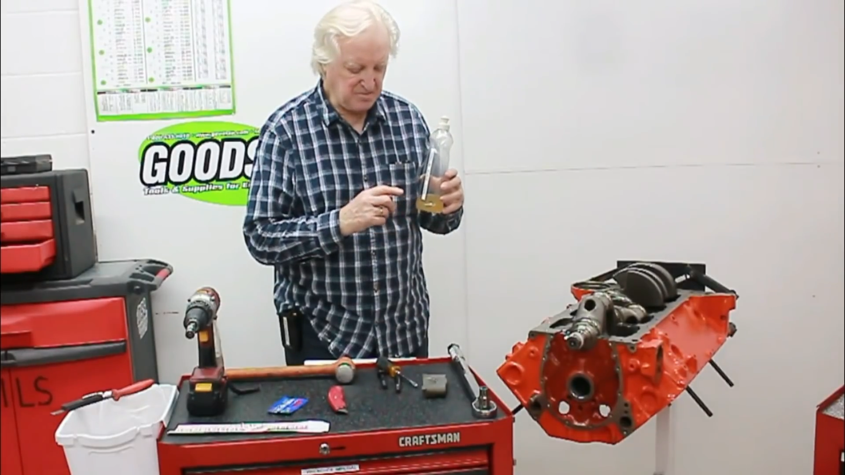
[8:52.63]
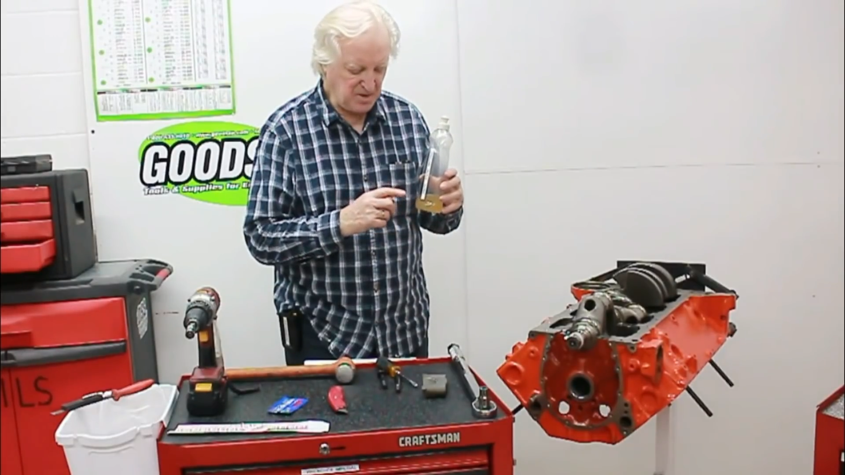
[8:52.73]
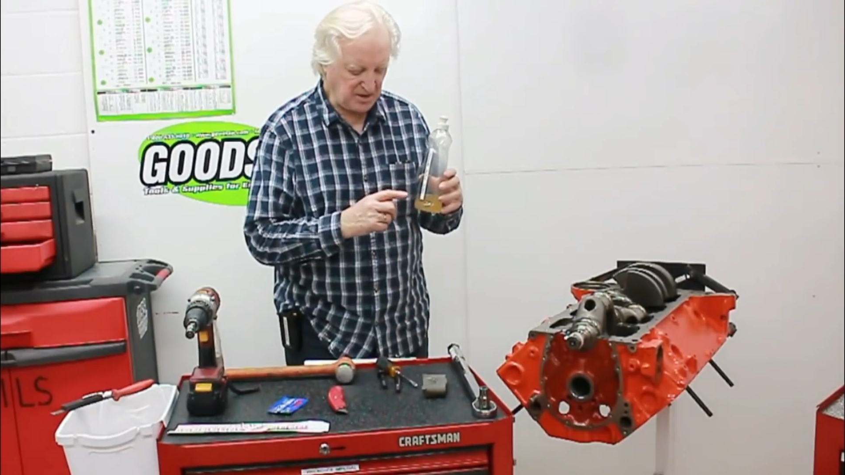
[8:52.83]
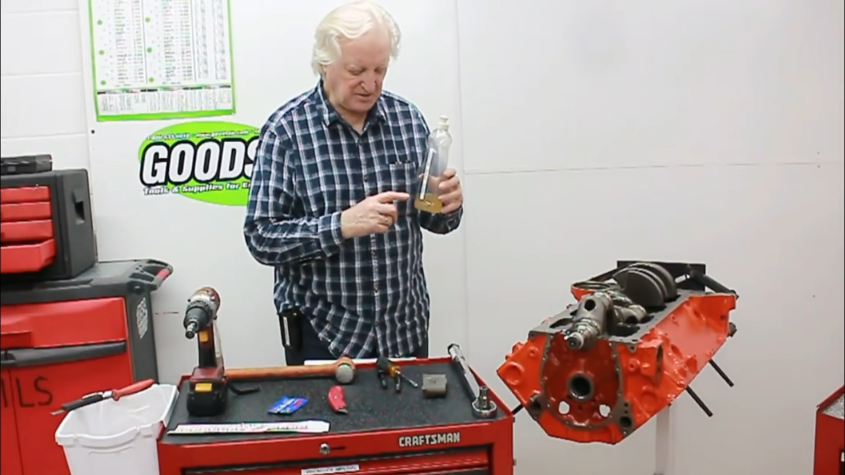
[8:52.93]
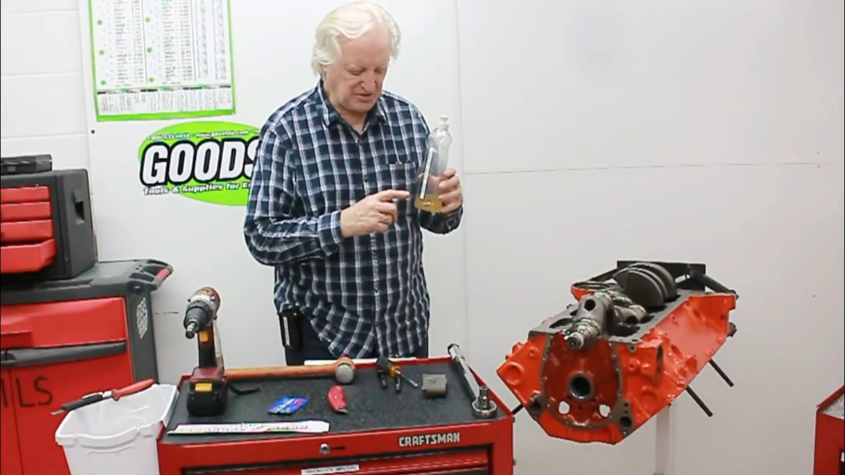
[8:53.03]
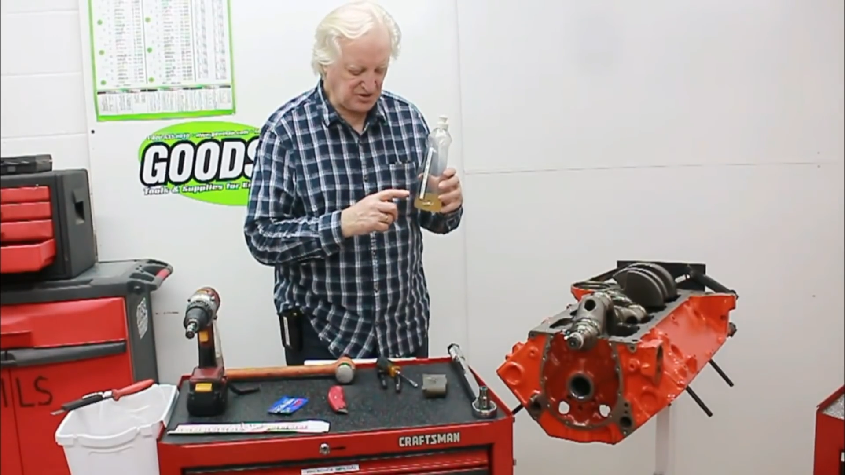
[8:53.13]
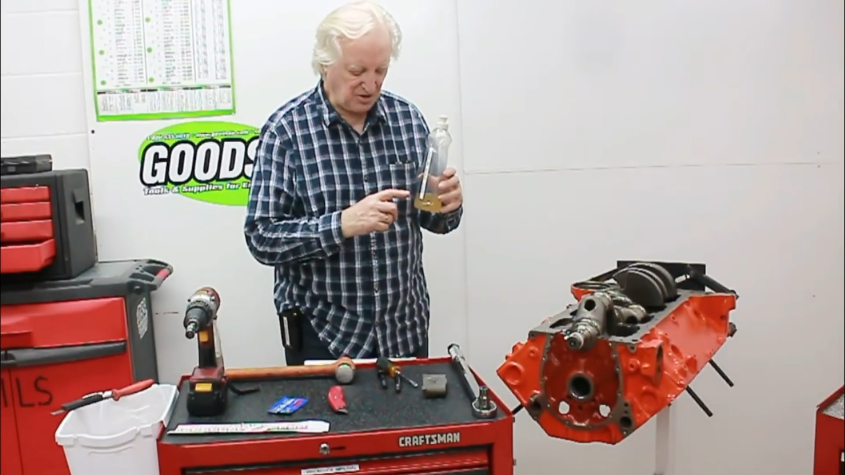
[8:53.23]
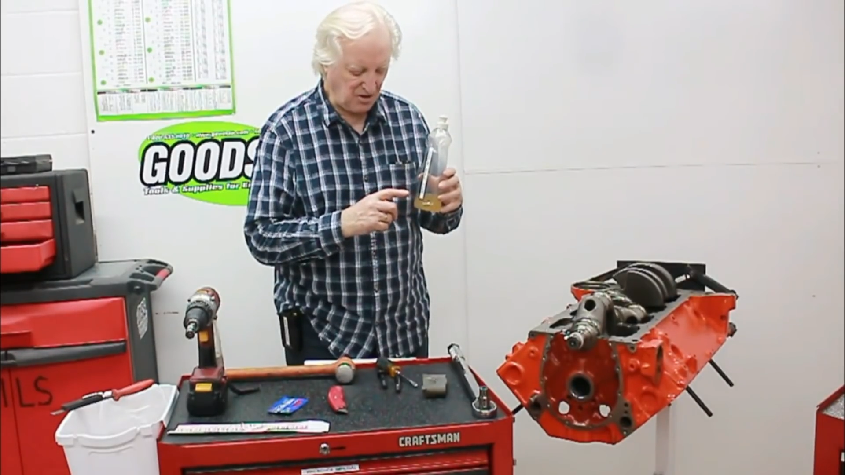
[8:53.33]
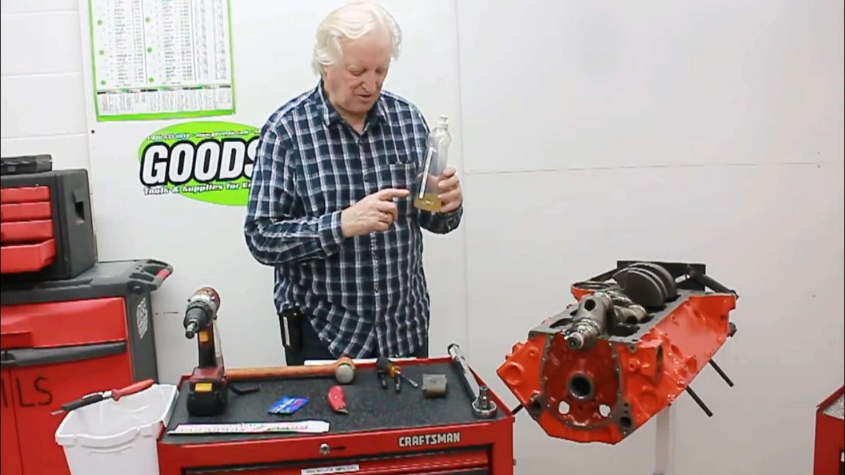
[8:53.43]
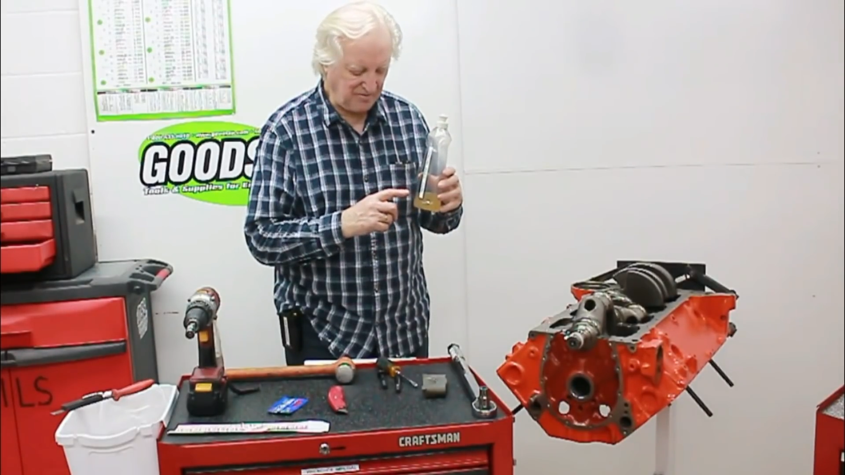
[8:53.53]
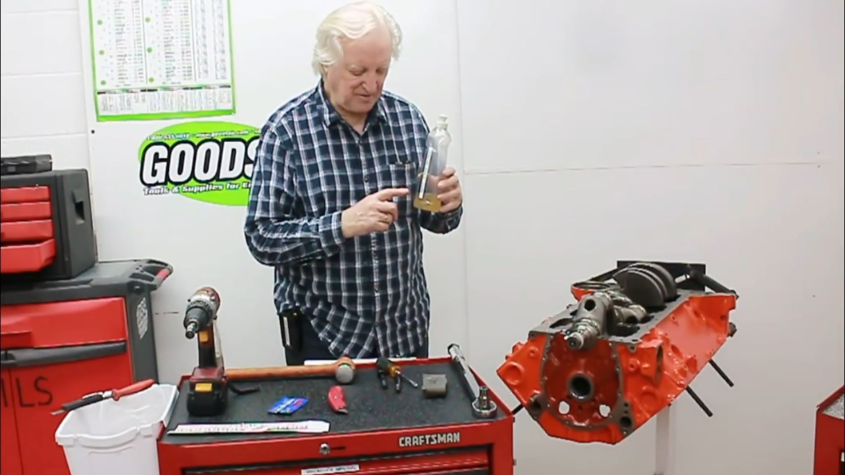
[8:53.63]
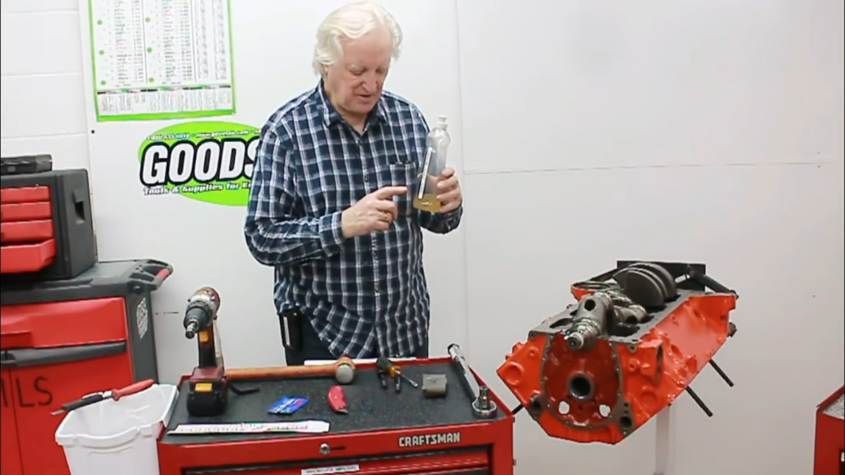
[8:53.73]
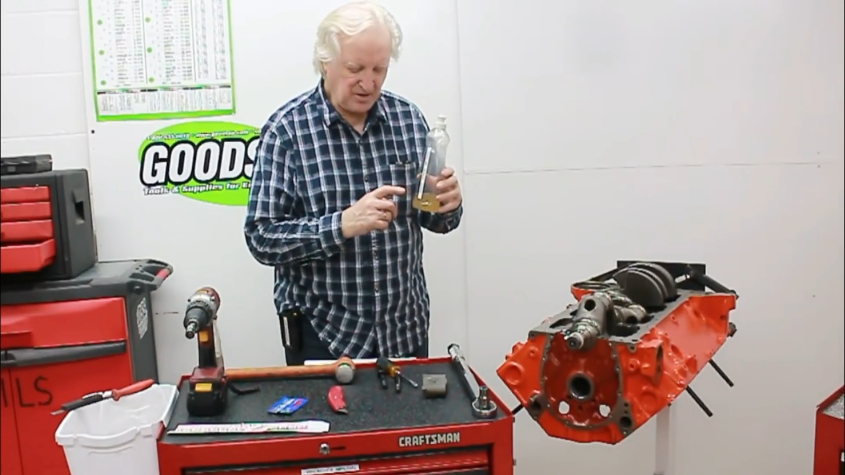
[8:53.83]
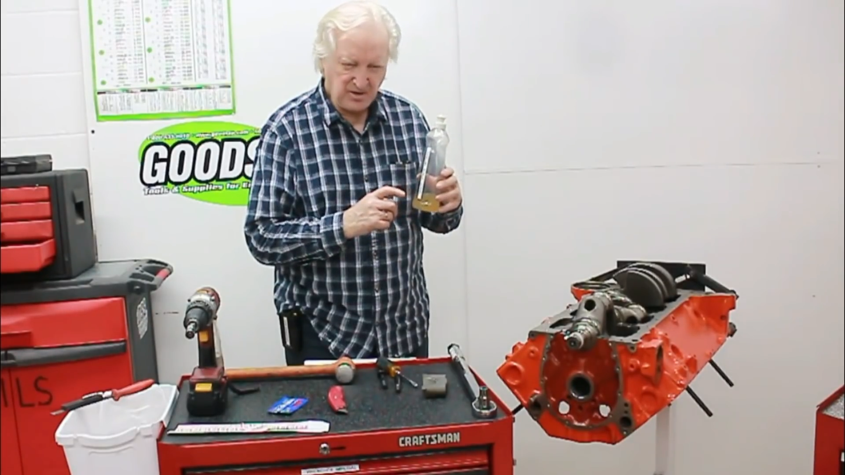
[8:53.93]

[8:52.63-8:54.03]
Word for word: mix of